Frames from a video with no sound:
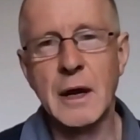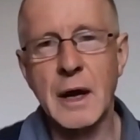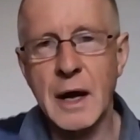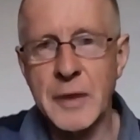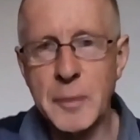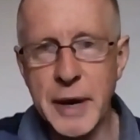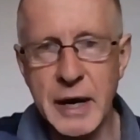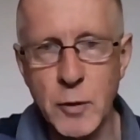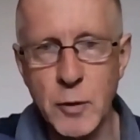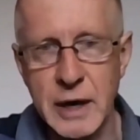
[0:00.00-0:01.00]
And the pain
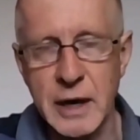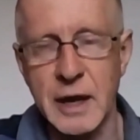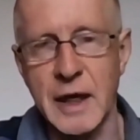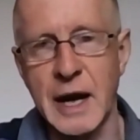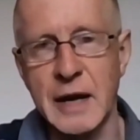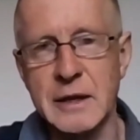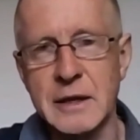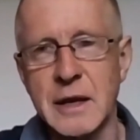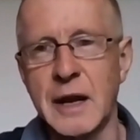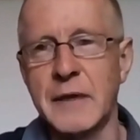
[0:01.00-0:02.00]
went like that
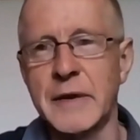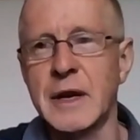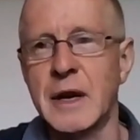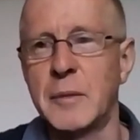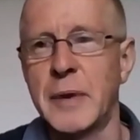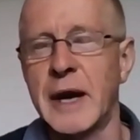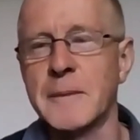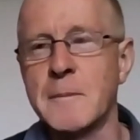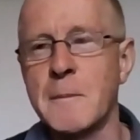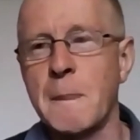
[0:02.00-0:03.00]
and never came back.
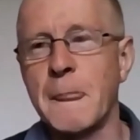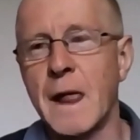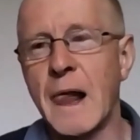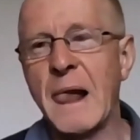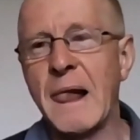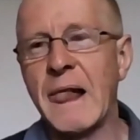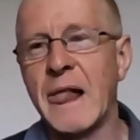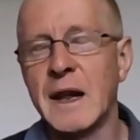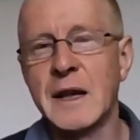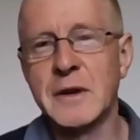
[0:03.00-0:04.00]

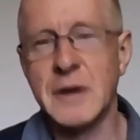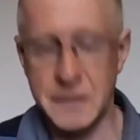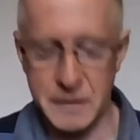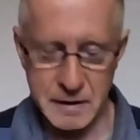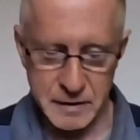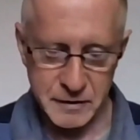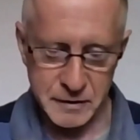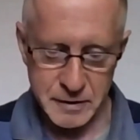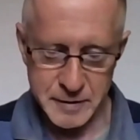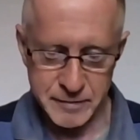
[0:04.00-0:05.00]
I thought that was a lovely
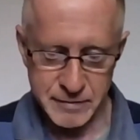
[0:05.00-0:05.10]
story.